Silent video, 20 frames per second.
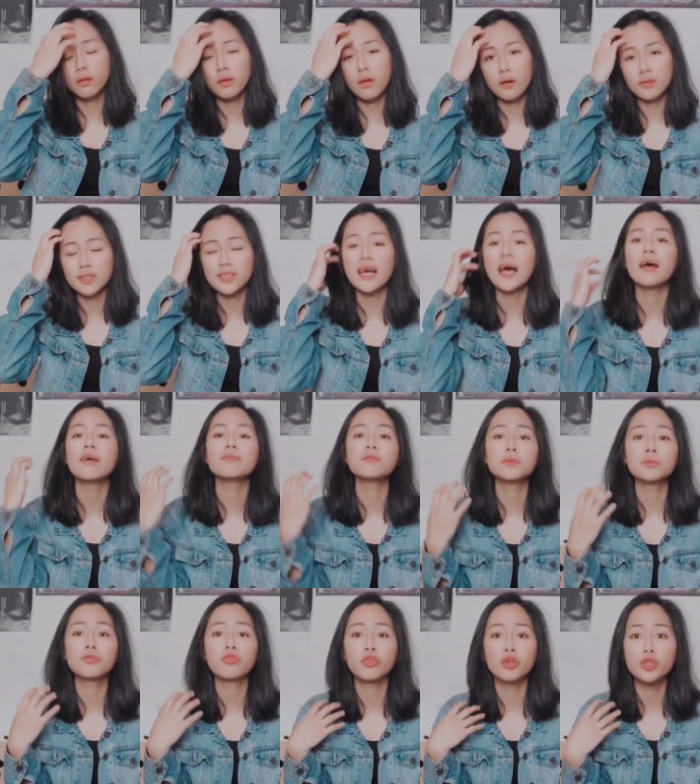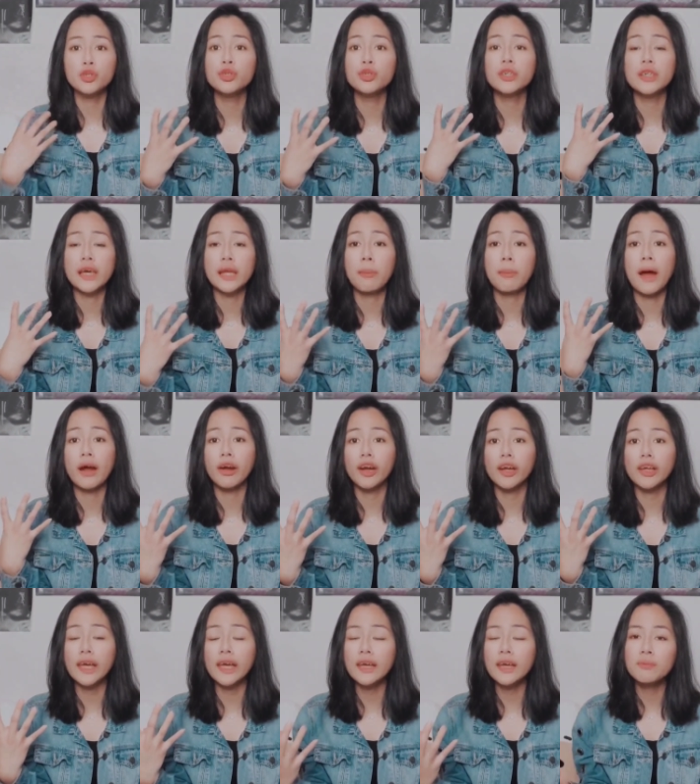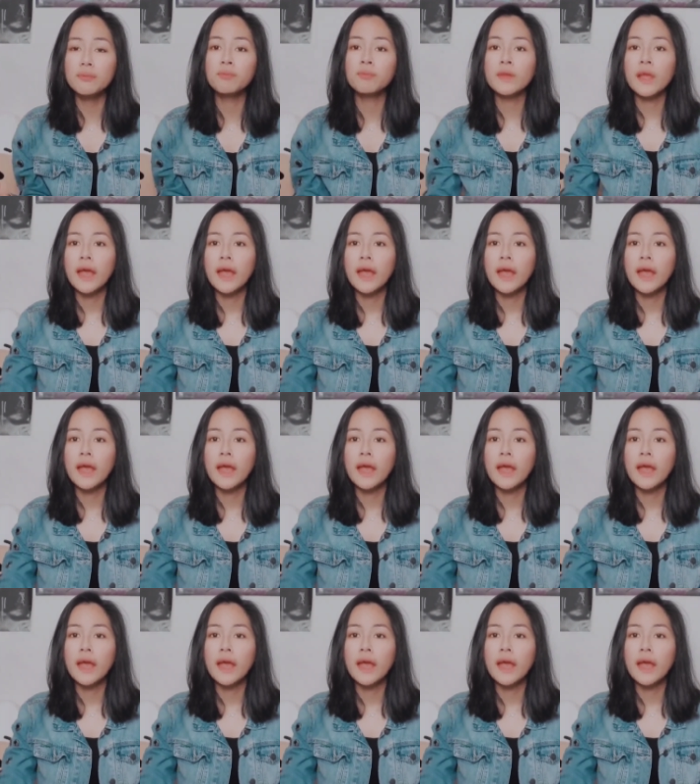a long time for you to get a barricade.